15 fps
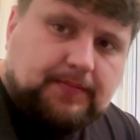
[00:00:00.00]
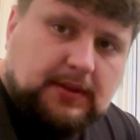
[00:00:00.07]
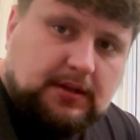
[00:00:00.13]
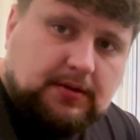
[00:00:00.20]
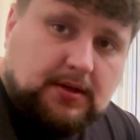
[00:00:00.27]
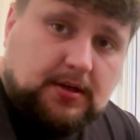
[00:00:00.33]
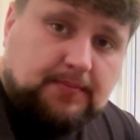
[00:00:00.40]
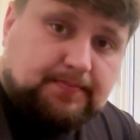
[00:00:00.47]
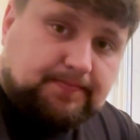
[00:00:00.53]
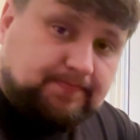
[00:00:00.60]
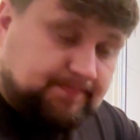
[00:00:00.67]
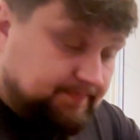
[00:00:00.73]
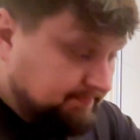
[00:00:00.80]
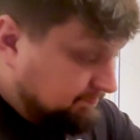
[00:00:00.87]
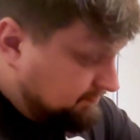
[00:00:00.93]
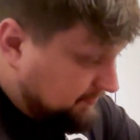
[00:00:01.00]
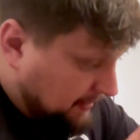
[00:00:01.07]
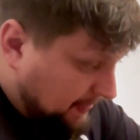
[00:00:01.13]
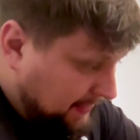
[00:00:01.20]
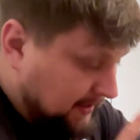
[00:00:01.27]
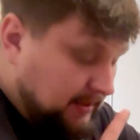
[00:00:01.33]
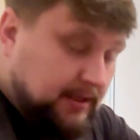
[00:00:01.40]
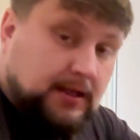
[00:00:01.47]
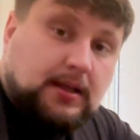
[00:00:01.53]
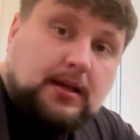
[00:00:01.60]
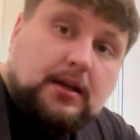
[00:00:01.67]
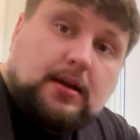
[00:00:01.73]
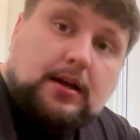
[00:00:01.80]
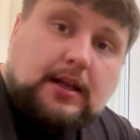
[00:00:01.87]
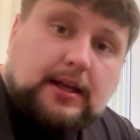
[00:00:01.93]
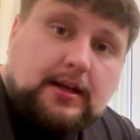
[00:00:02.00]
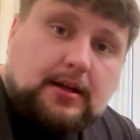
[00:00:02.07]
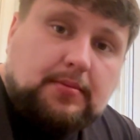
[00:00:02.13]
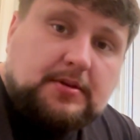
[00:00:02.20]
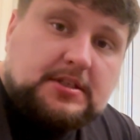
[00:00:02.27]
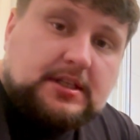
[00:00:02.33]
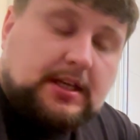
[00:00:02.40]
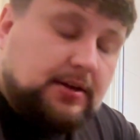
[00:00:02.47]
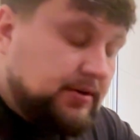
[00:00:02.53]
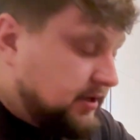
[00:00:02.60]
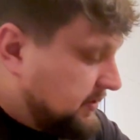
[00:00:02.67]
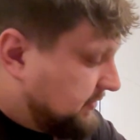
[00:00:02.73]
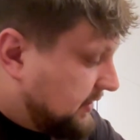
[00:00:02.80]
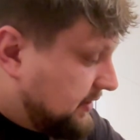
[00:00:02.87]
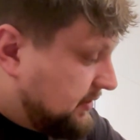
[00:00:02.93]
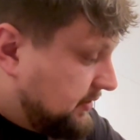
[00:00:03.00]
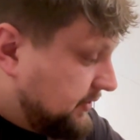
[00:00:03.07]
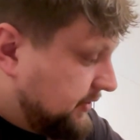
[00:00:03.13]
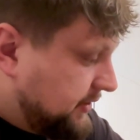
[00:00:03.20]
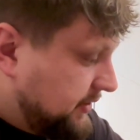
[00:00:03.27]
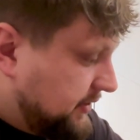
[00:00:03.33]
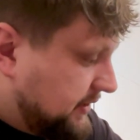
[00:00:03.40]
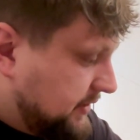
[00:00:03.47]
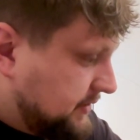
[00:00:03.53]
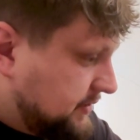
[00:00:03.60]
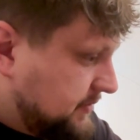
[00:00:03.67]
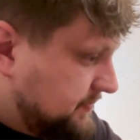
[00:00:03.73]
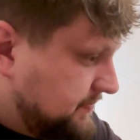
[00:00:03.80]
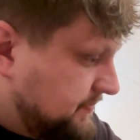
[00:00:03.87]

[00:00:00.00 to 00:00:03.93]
Right, I'll let you know my secret of how I'm going to do this.